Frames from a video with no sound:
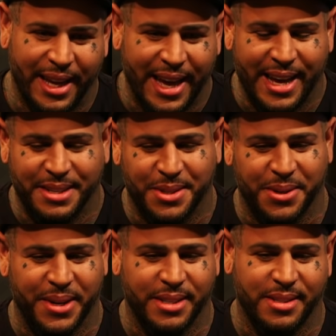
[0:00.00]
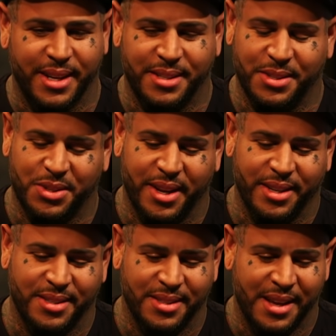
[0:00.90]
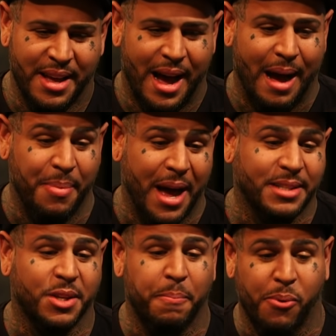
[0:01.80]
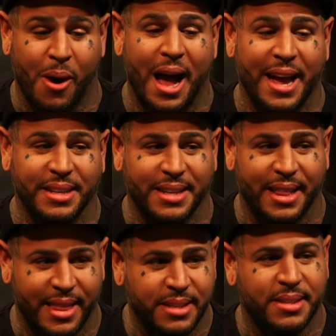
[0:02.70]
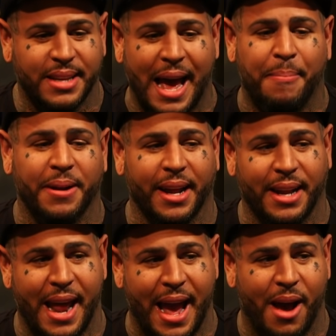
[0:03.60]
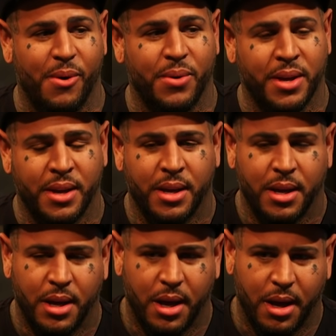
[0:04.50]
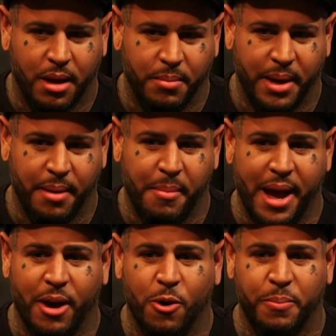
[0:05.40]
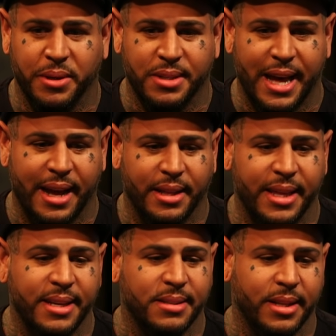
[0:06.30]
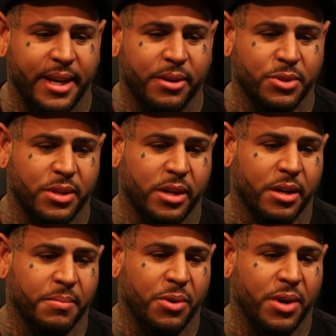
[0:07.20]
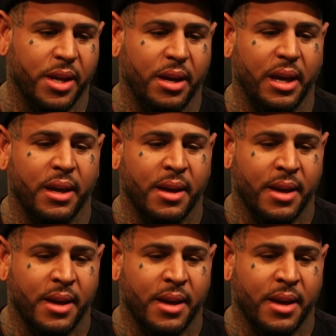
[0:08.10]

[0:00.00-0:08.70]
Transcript: Yeah, so it's I'm not surprised that this is happening now. Mm-hmm. And my hope is that these leaders of the community